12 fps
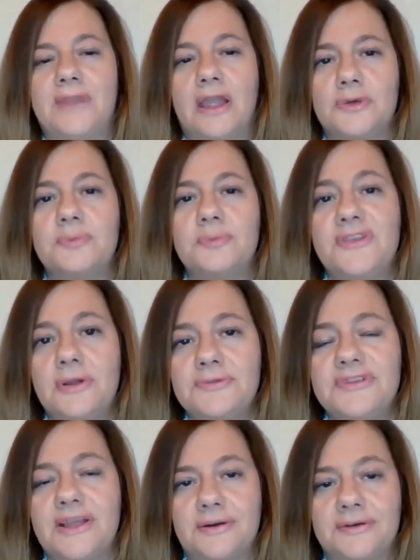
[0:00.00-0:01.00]

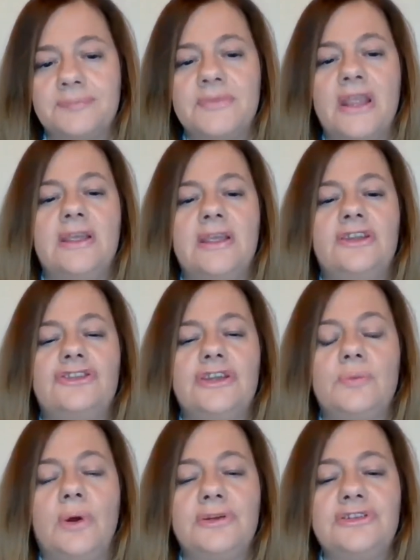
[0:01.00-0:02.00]
observed her. She
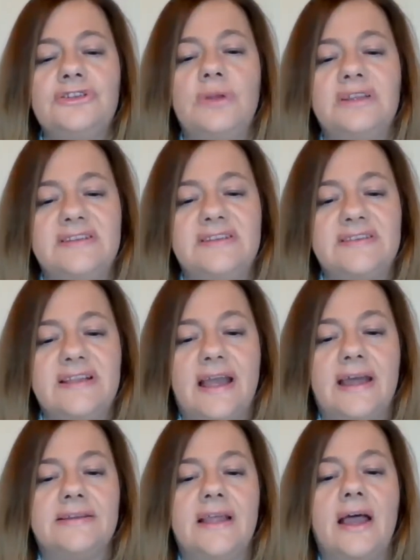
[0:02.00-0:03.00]
wanted to
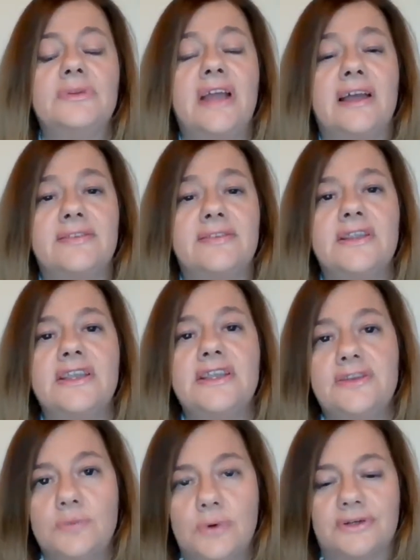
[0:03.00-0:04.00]
understand how does
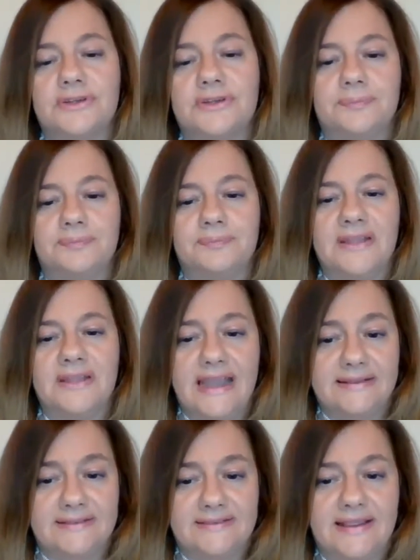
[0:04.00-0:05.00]
it work, the
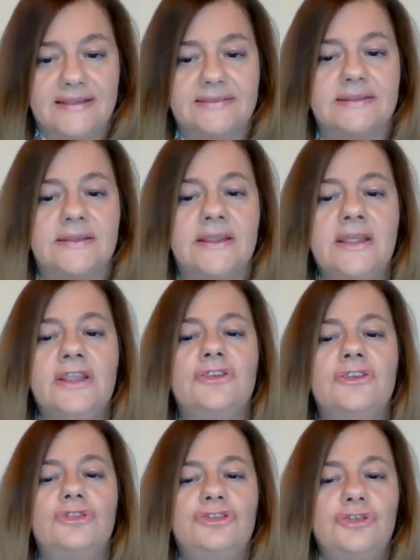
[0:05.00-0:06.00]
headset.
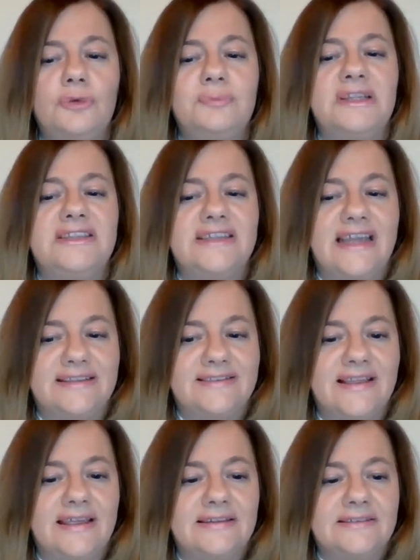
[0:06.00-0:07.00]
So she opened the
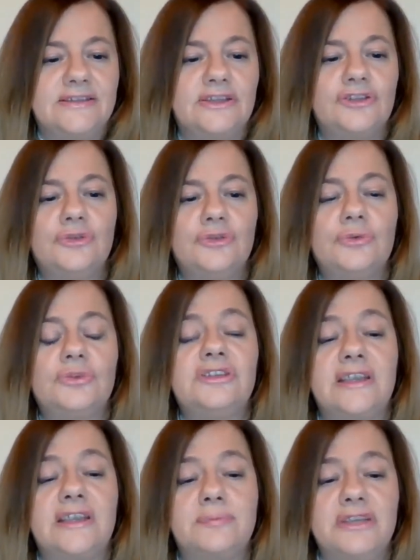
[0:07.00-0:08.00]
headset to
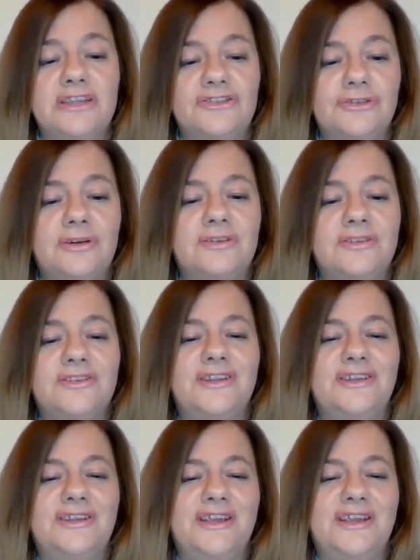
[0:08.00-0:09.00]
take pictures,
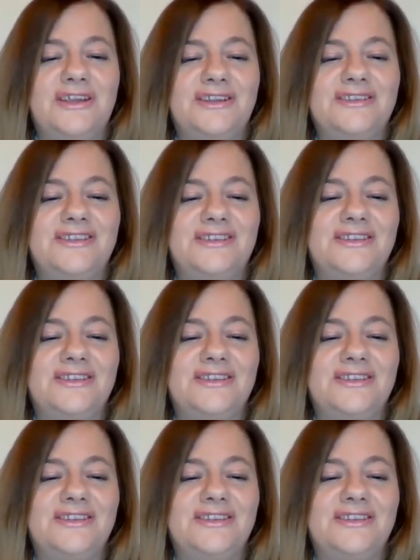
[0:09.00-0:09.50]
and